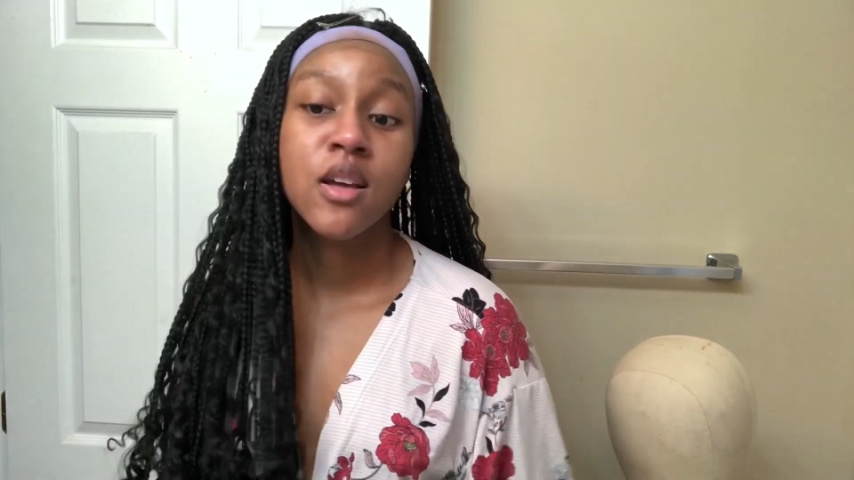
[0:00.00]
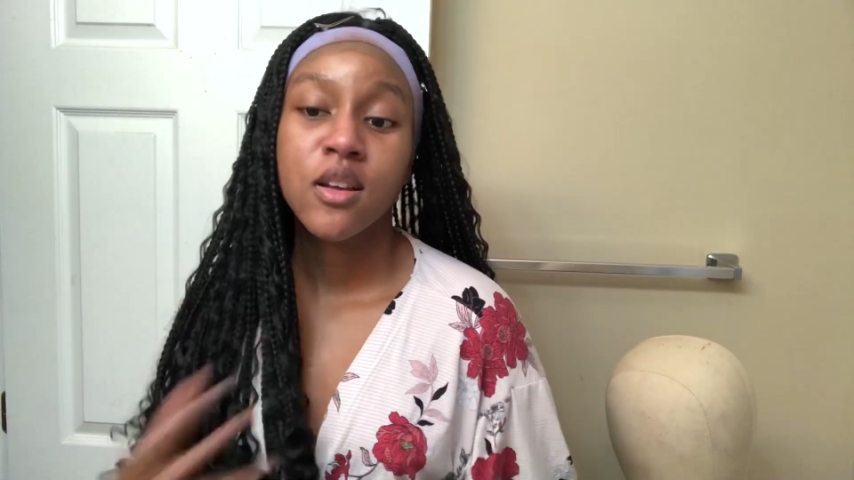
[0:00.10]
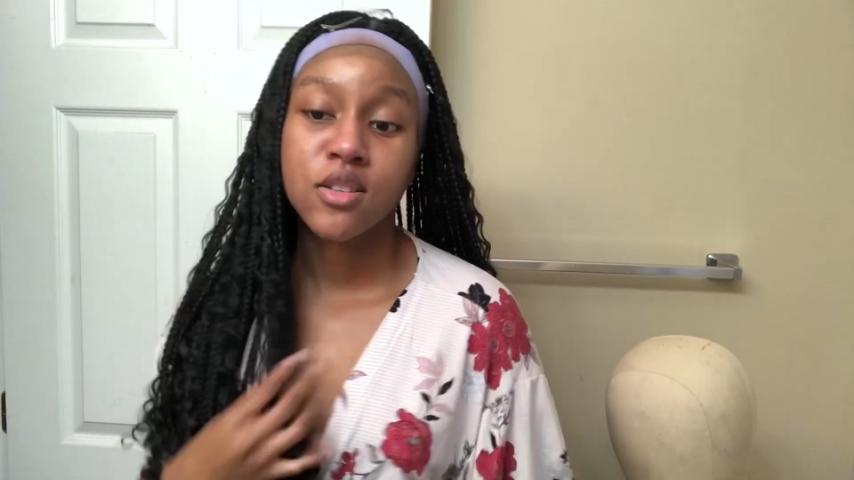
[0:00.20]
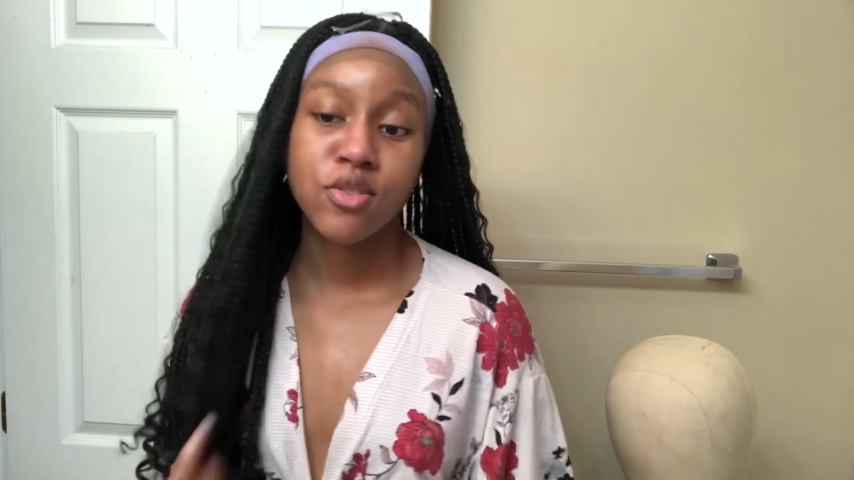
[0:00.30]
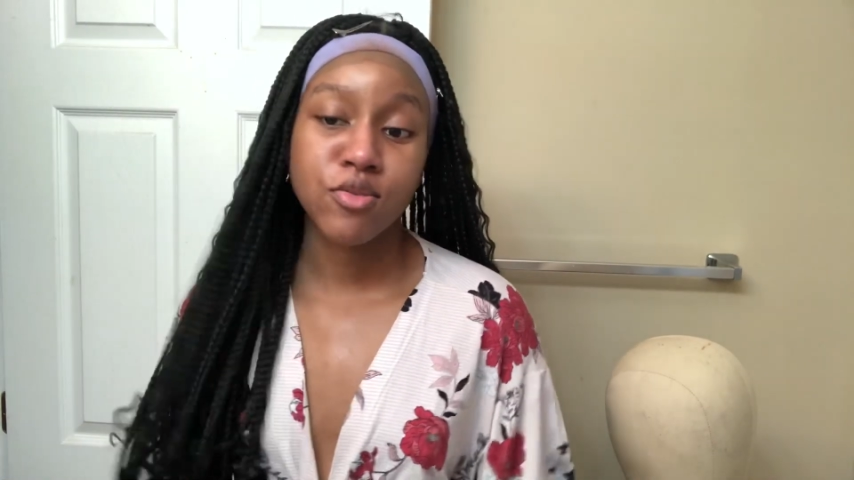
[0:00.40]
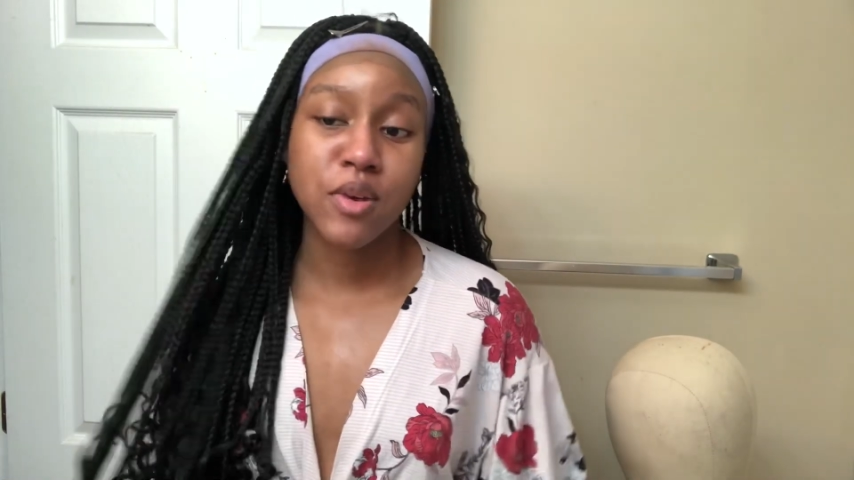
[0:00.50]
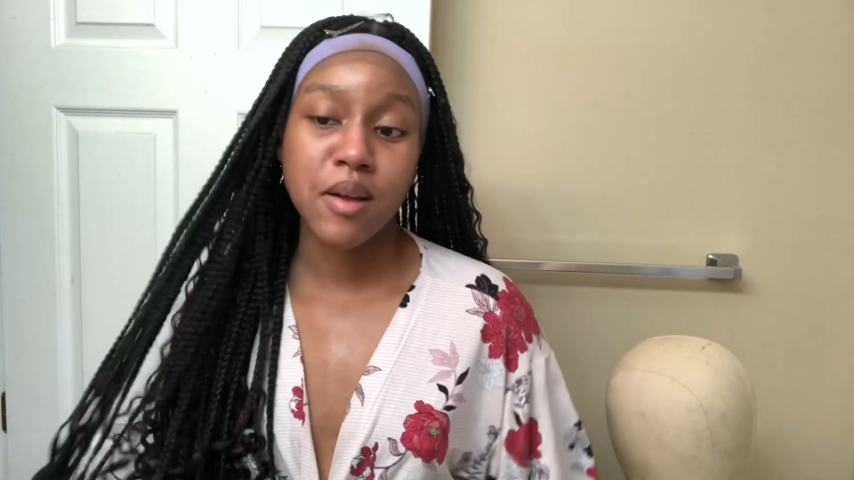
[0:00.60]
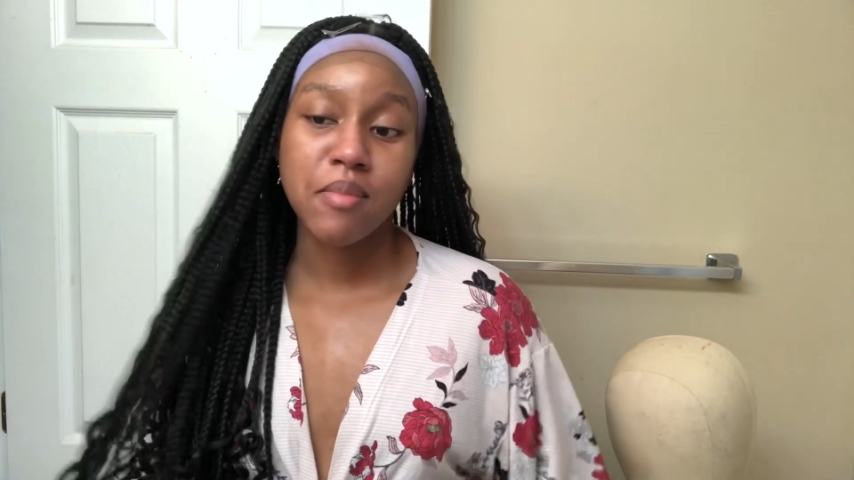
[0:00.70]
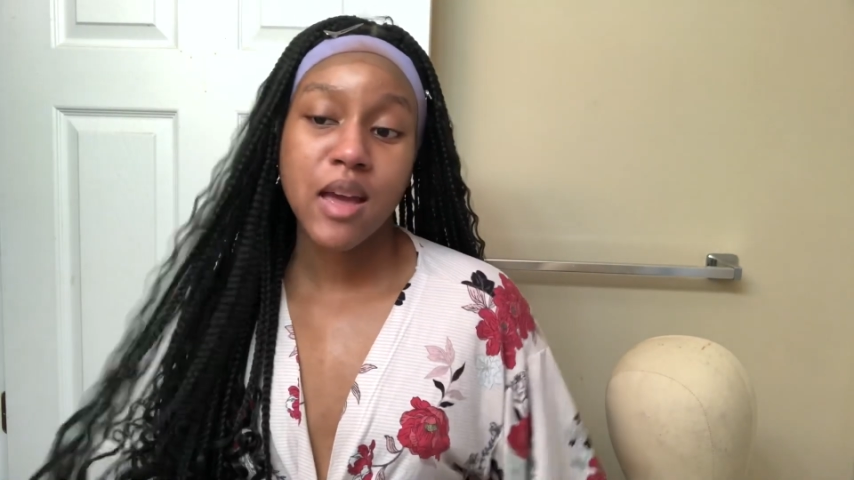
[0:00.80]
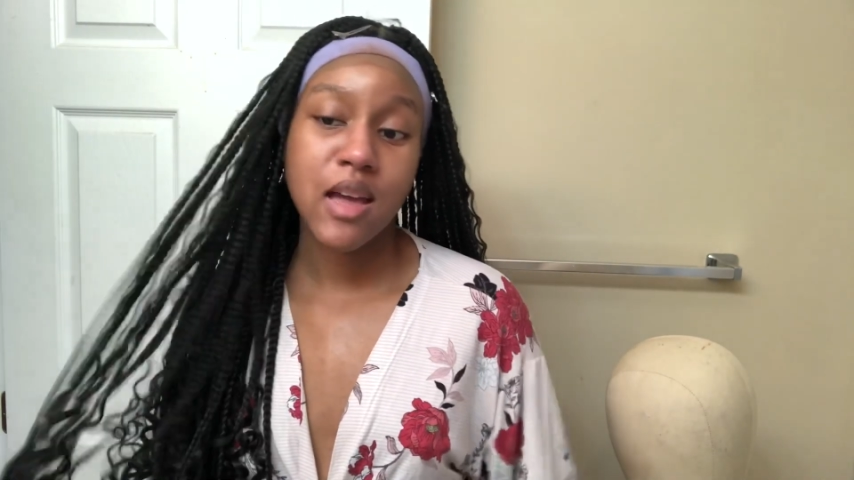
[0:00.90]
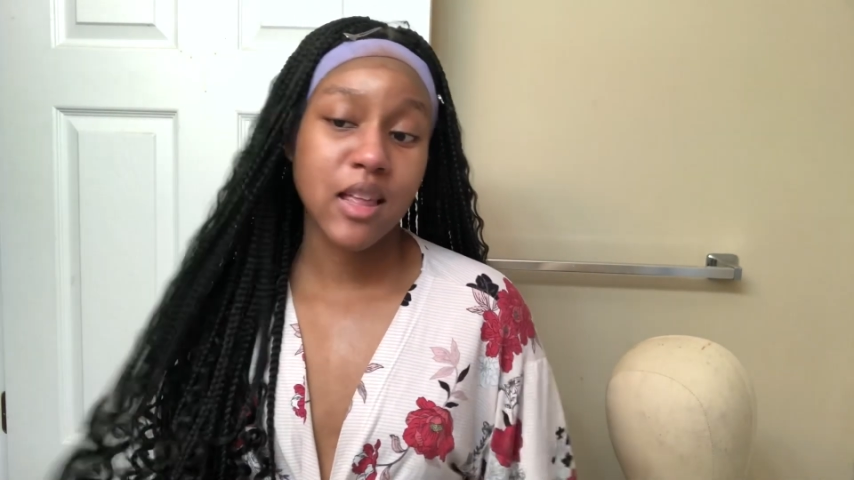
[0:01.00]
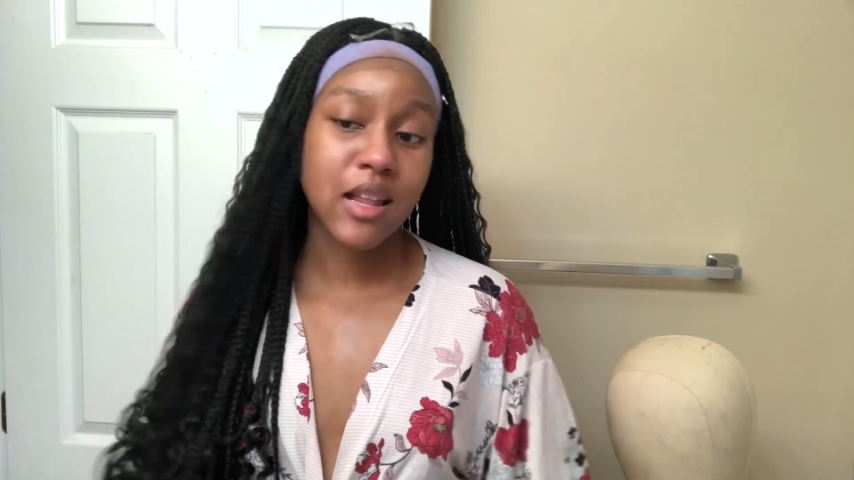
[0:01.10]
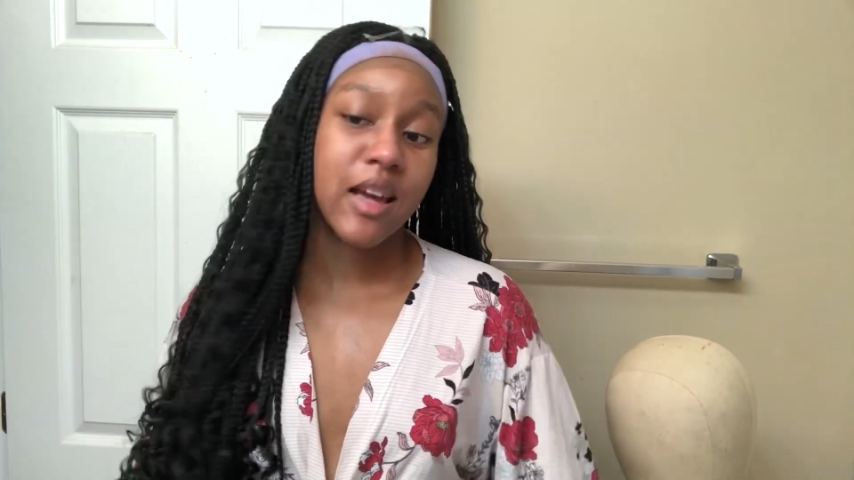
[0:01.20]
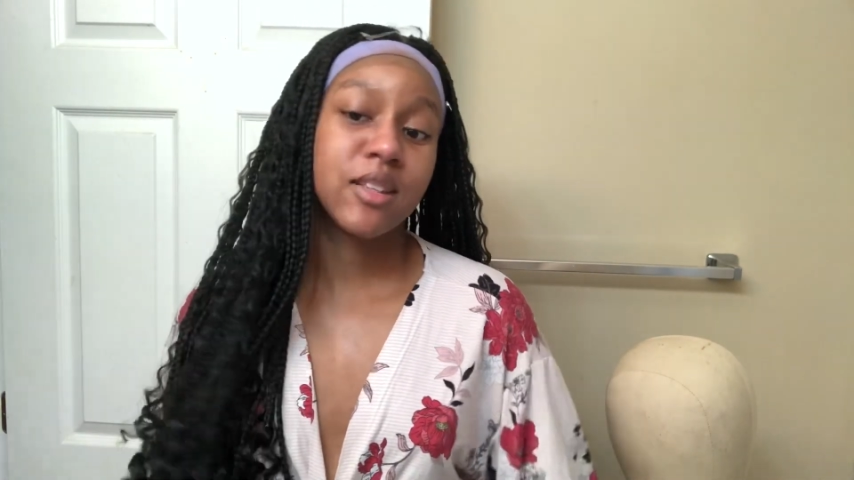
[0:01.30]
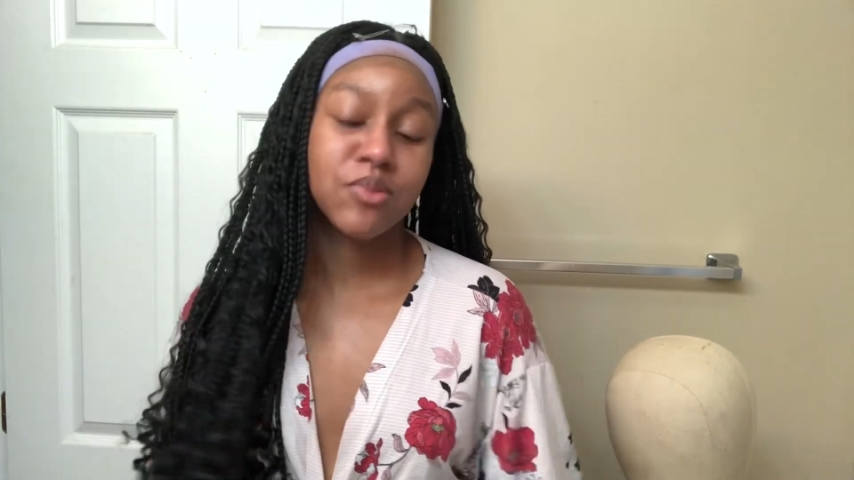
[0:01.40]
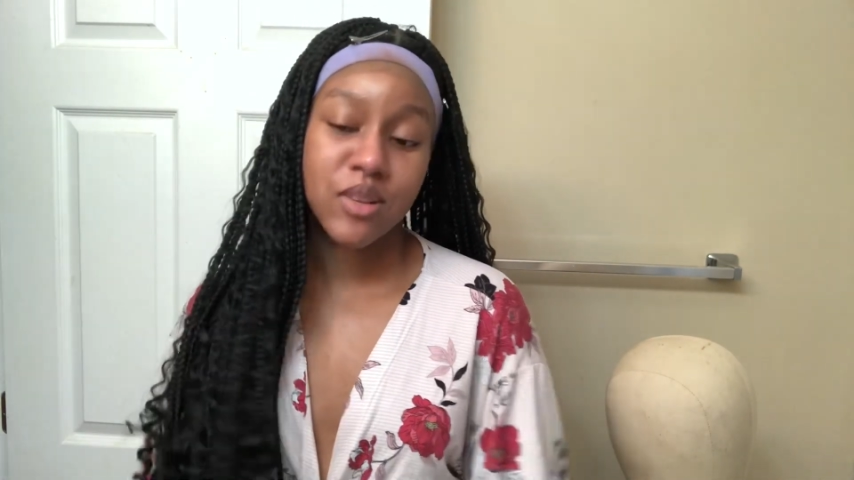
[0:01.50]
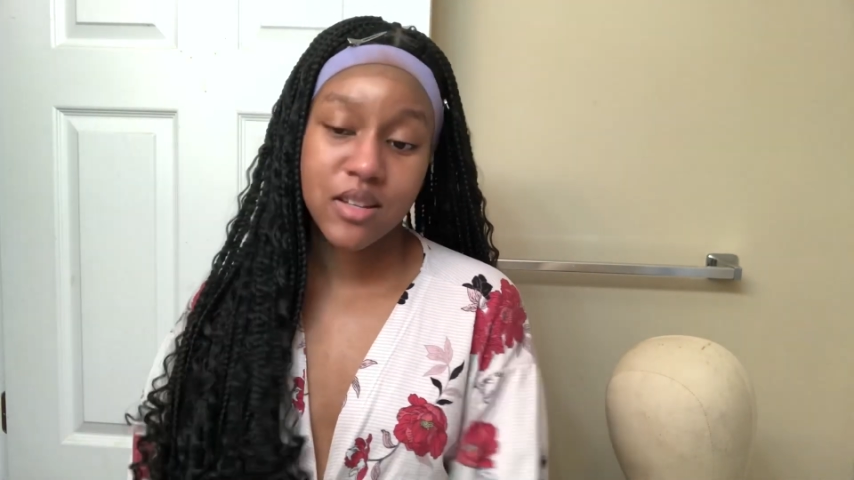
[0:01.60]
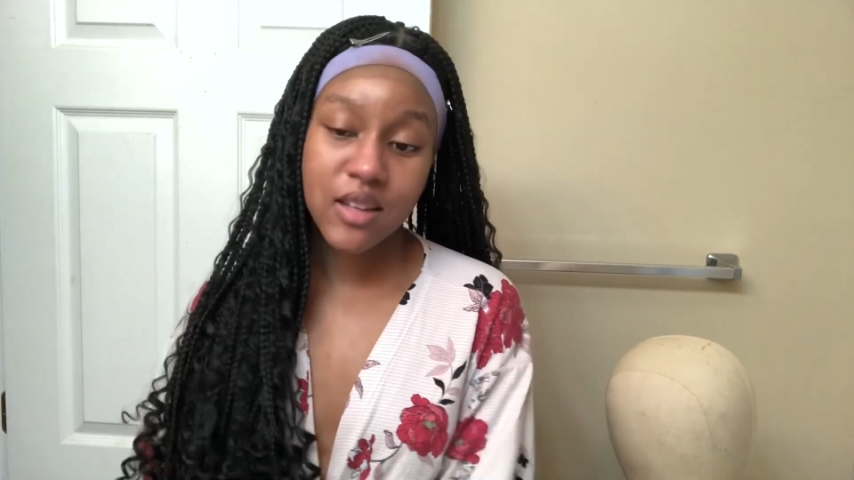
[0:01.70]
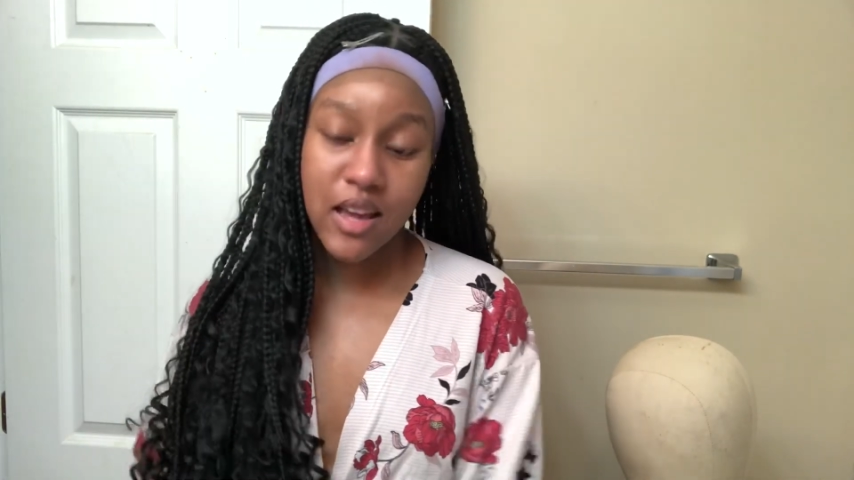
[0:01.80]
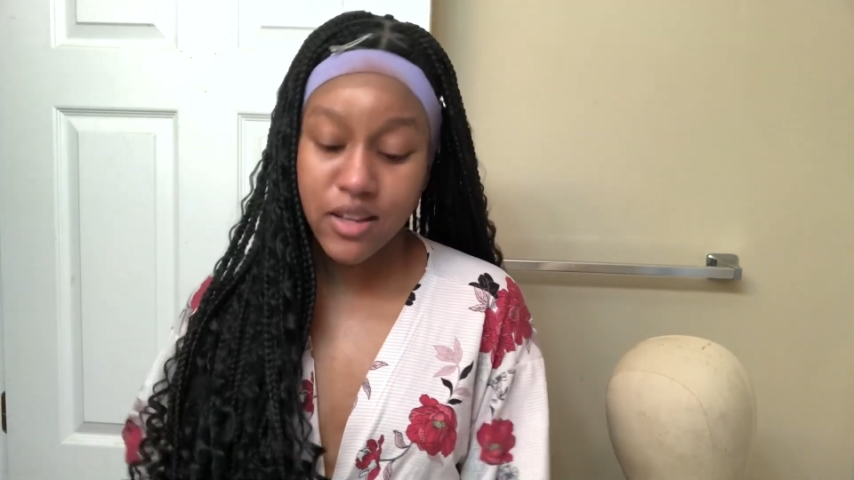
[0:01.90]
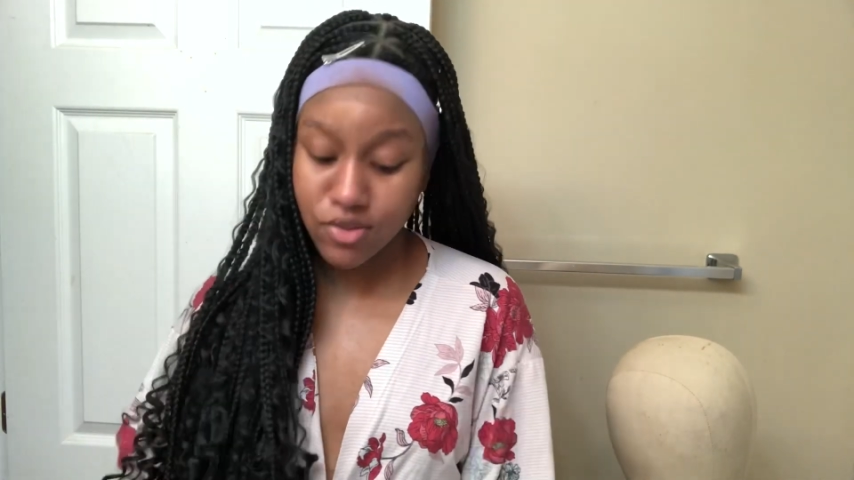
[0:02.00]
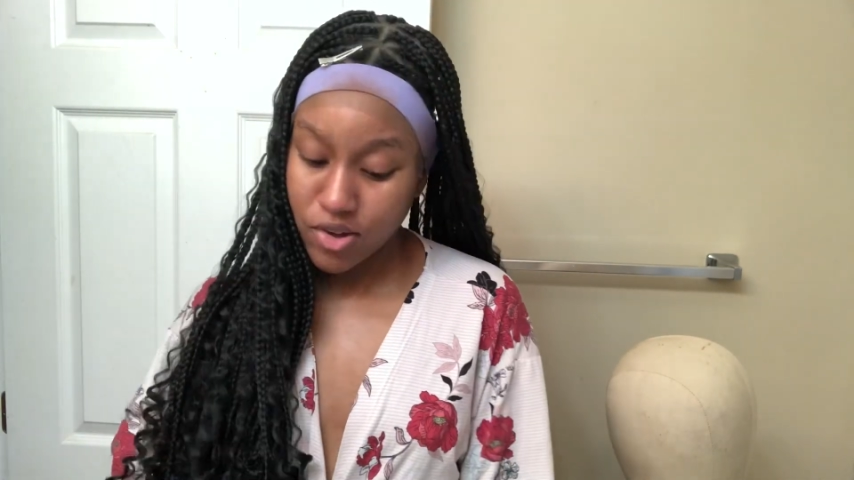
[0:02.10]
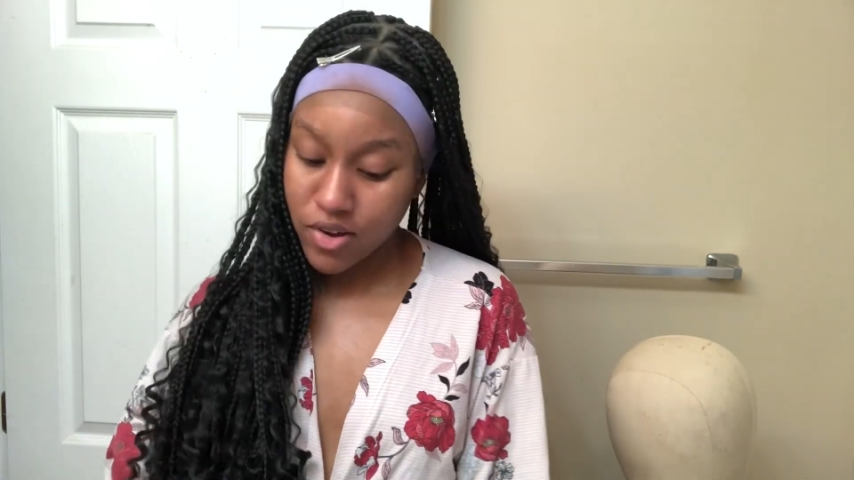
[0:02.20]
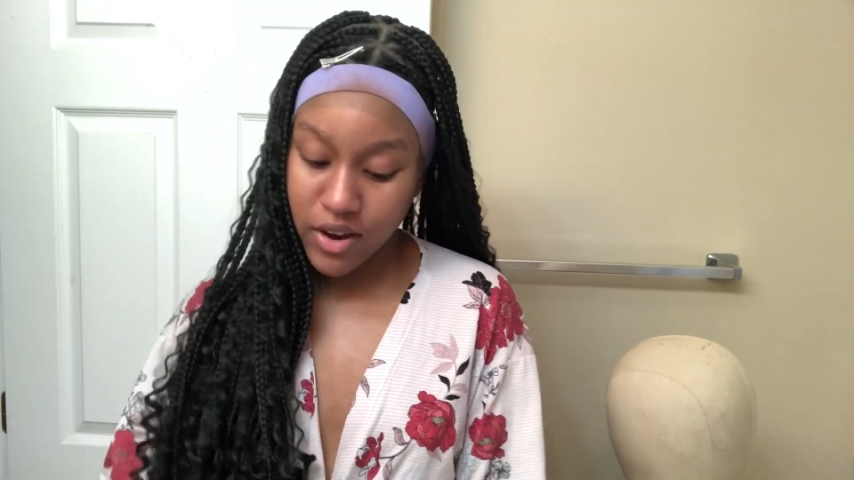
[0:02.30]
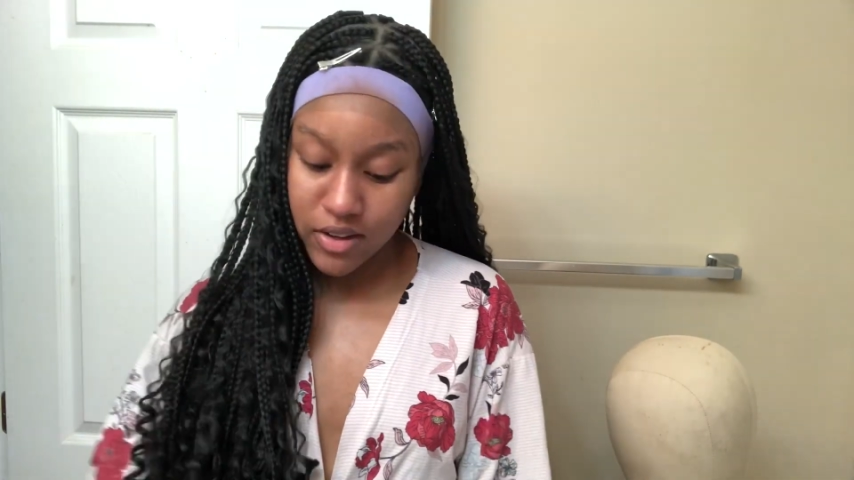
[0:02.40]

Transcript: So if you got a man that like to run his hands through your hair,